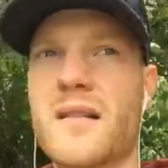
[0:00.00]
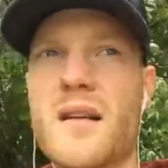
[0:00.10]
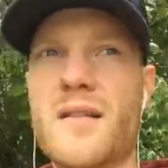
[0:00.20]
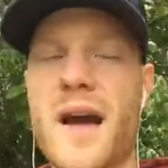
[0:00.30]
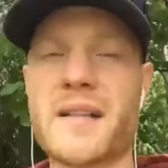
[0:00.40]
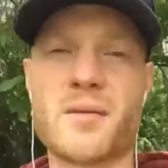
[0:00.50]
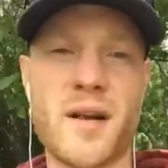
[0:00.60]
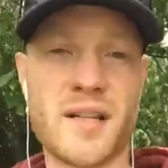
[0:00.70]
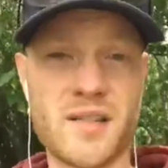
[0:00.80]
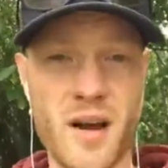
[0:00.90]
that's where
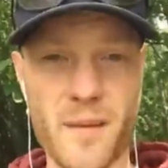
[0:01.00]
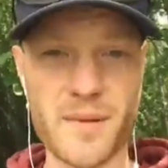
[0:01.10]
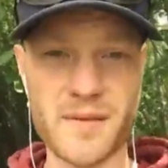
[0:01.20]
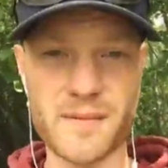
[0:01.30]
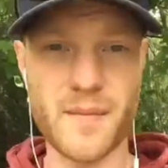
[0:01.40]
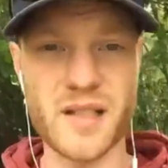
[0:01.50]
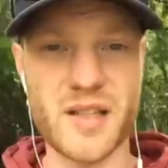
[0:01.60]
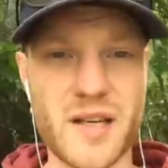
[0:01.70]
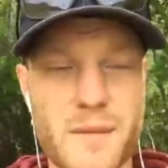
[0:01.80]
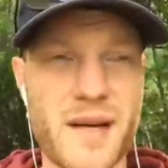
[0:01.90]
I stopped my
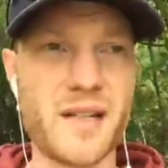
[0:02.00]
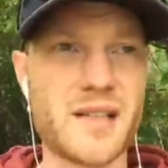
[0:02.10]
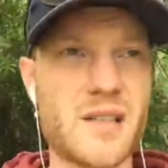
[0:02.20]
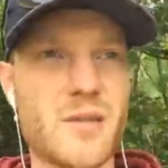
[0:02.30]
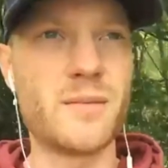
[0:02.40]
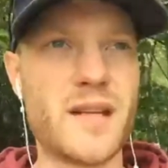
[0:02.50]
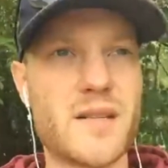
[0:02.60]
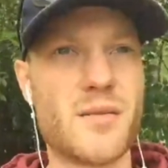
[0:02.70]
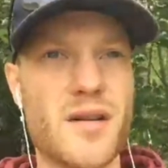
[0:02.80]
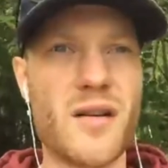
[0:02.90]
shiny penny syndrome.
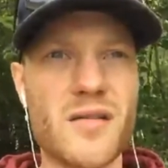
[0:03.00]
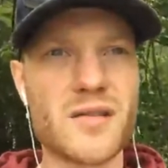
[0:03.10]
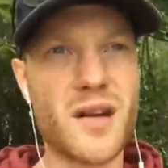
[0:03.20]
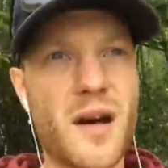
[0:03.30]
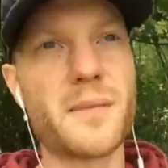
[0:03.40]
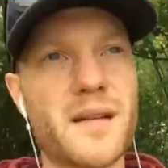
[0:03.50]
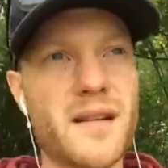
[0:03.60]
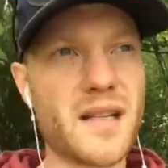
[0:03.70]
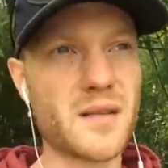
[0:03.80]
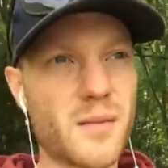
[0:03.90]
That's where it all stopped, and
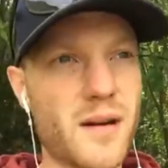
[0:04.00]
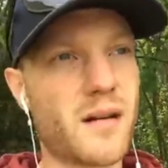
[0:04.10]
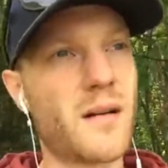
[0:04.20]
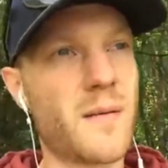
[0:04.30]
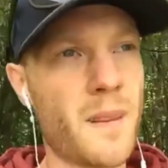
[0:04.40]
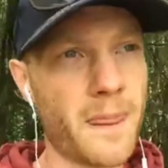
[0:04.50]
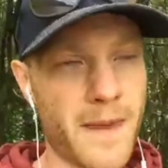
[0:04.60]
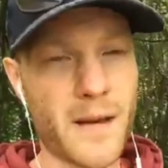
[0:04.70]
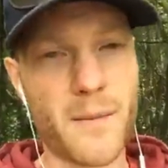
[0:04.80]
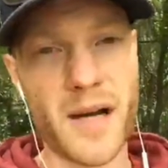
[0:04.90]
that's where
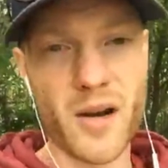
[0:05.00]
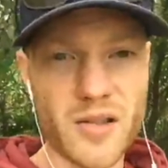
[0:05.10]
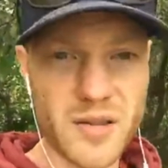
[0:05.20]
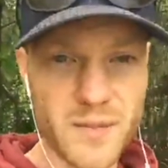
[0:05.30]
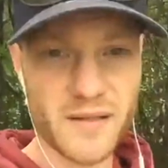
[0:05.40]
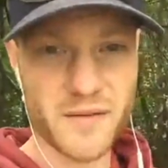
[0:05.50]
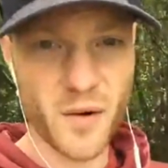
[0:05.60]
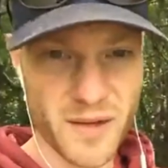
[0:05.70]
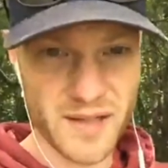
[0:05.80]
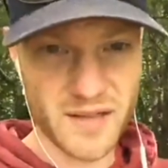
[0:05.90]
my ultimate
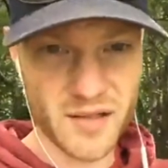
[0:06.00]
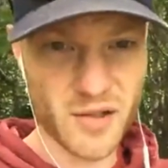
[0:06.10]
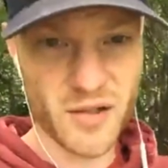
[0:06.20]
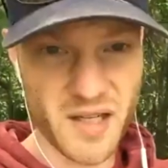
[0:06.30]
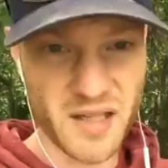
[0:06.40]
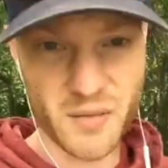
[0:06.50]
focus and journey to